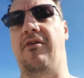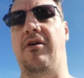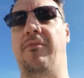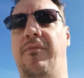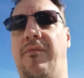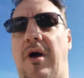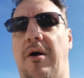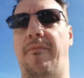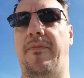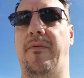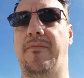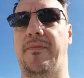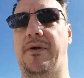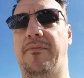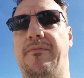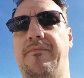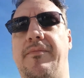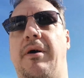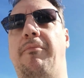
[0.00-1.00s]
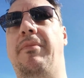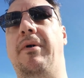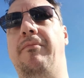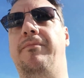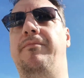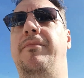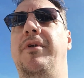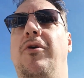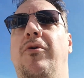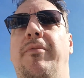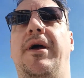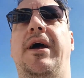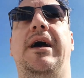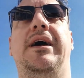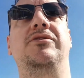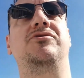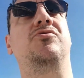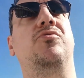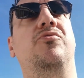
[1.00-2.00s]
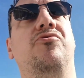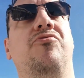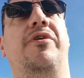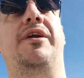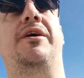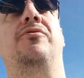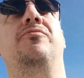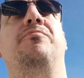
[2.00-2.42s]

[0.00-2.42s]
I'm a little bit out of sorts right now.